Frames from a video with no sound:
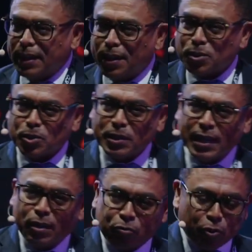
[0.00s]
today,
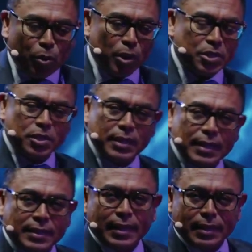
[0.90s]
of course, that
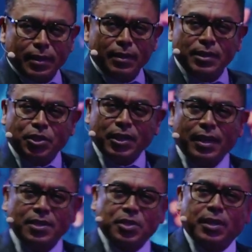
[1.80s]
technology
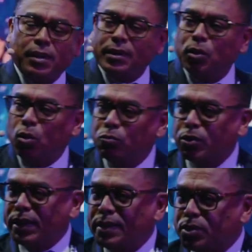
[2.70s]
has gone over
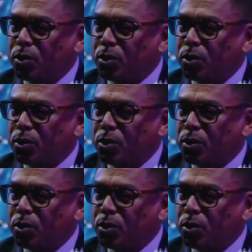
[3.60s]
into a